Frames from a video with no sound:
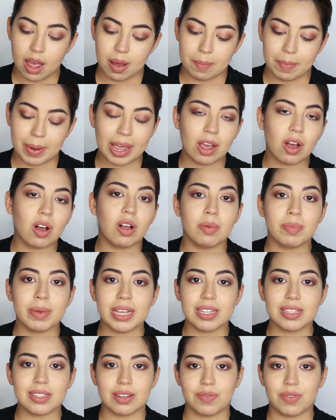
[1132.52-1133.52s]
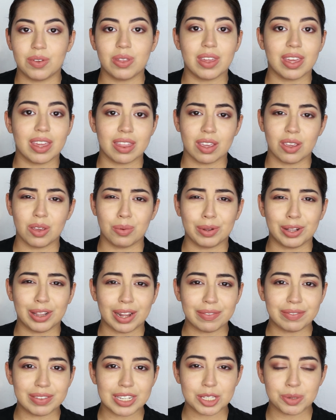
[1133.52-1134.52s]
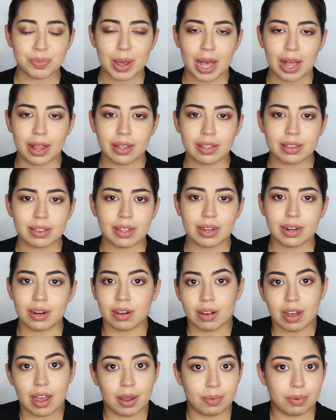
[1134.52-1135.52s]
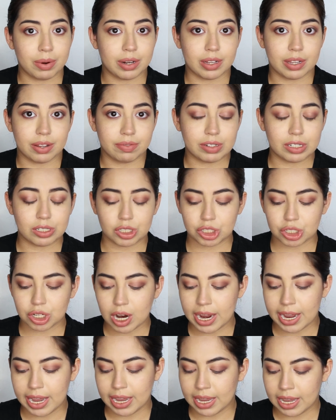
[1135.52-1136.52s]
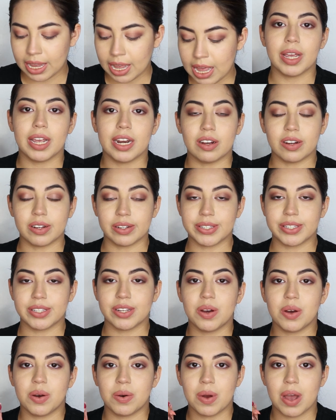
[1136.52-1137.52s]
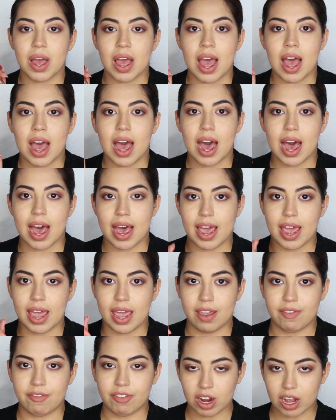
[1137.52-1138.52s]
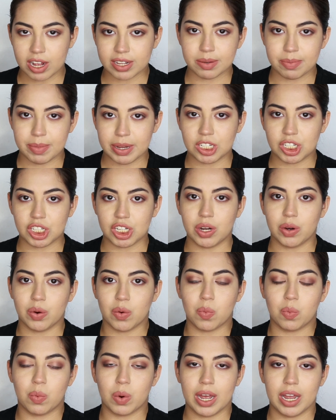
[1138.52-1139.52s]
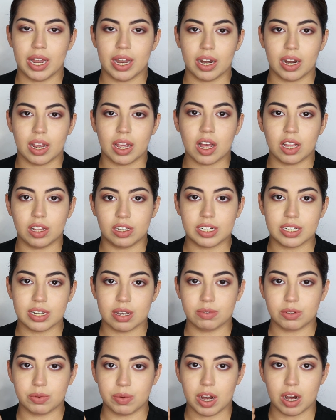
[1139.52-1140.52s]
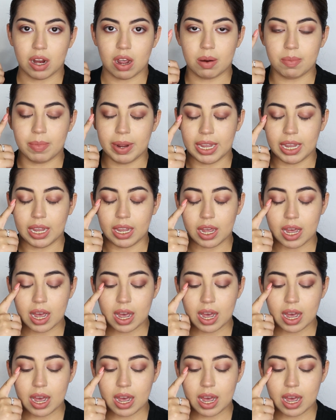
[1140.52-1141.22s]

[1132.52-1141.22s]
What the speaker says: By all means, if you think that you would love this palette, then I would give it a try. And also, I forgot to mention what colors I was wearing on my